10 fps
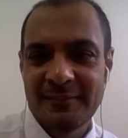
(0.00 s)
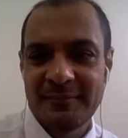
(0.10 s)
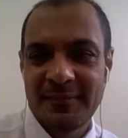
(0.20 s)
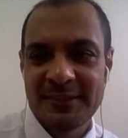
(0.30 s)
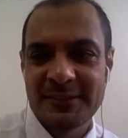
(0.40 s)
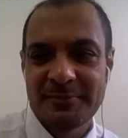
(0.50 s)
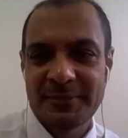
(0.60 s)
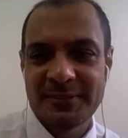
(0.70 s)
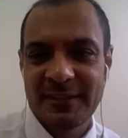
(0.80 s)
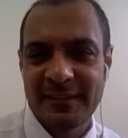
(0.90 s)
Miss
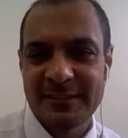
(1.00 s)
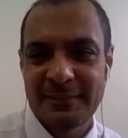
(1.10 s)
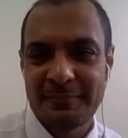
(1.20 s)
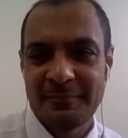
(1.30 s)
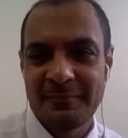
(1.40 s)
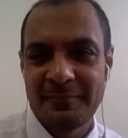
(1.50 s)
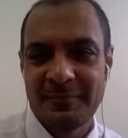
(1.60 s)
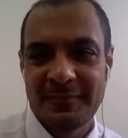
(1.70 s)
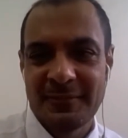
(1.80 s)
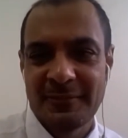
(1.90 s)
Priscilla some
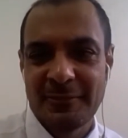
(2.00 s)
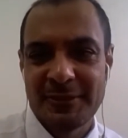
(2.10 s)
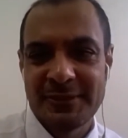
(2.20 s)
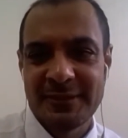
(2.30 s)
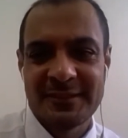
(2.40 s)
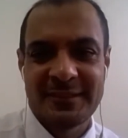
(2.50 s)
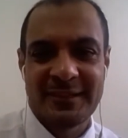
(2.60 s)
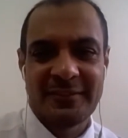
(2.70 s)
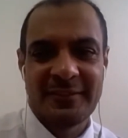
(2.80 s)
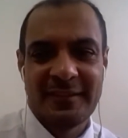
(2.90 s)
questions
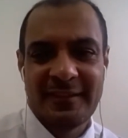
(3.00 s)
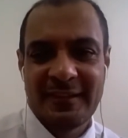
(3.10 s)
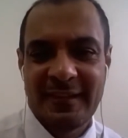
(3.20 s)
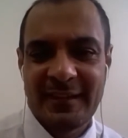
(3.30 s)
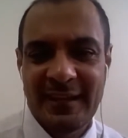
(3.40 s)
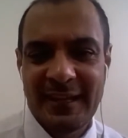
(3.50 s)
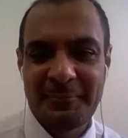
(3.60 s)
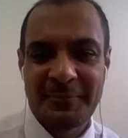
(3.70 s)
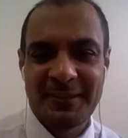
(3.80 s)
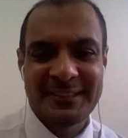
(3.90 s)
now. Hi,
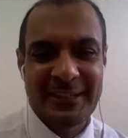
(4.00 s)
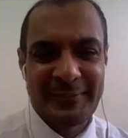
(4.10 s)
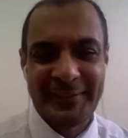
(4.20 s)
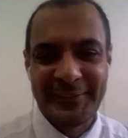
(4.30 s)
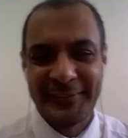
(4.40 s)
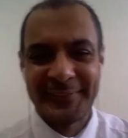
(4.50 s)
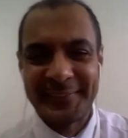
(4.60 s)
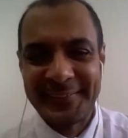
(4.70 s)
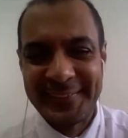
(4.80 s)
Pris, how are you?